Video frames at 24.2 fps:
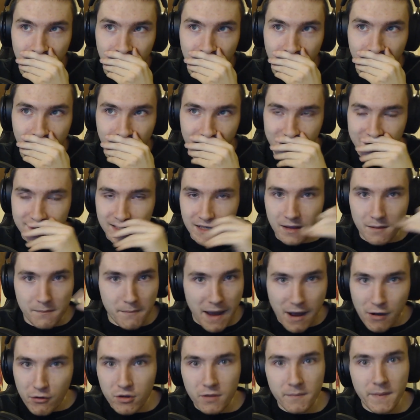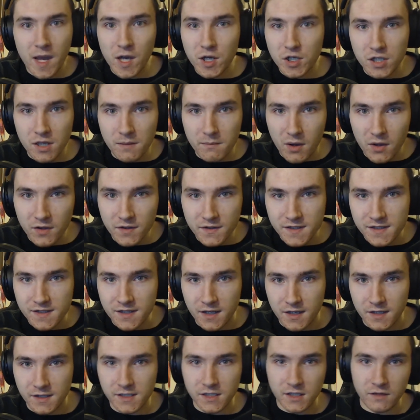it's an amalgamation of
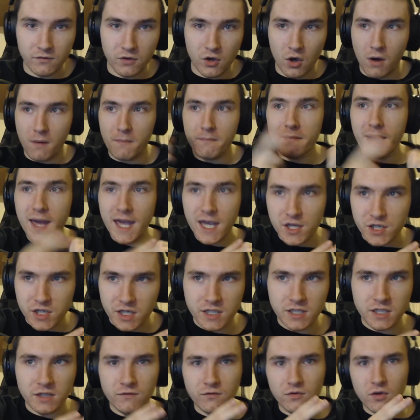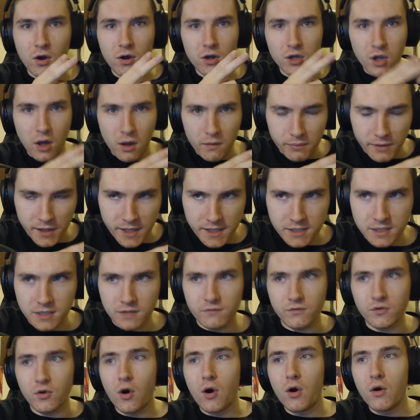monsters. You've got mages, you've got goblins,
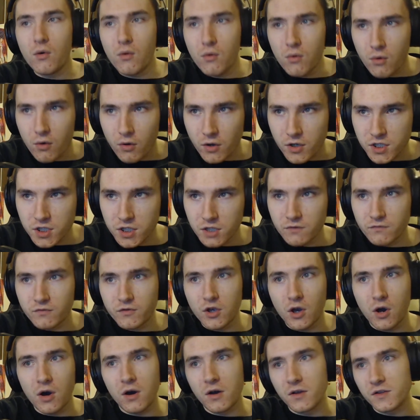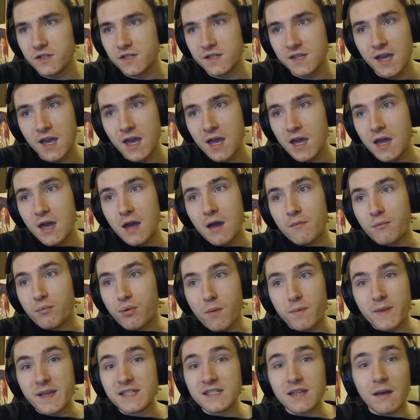you've got orcs, you've got
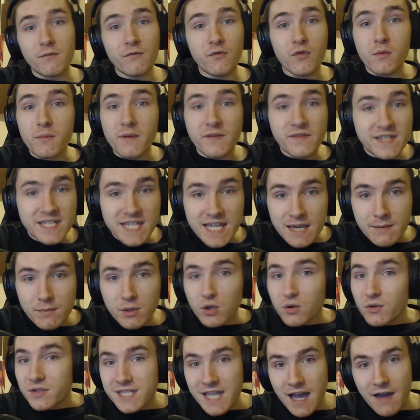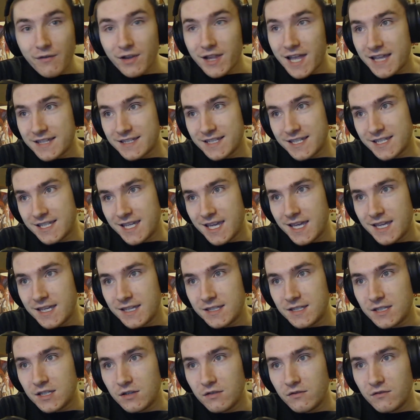probably some form of demon or devil
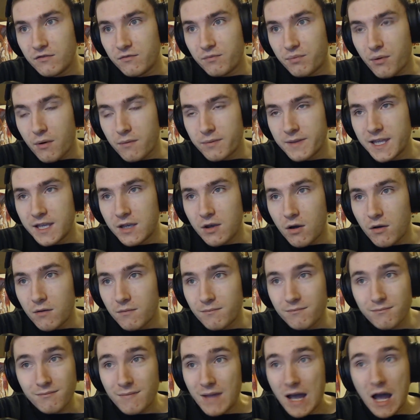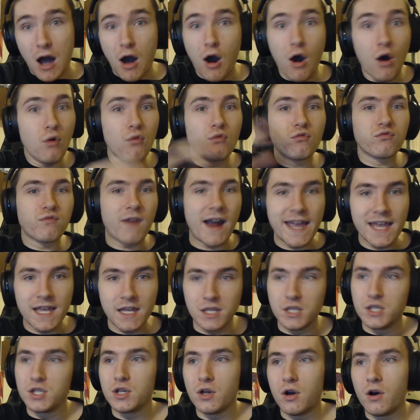entities. You've probably got a whole
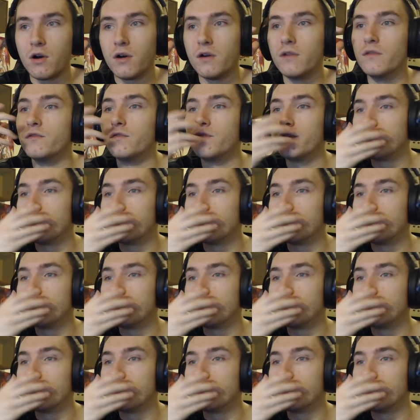range of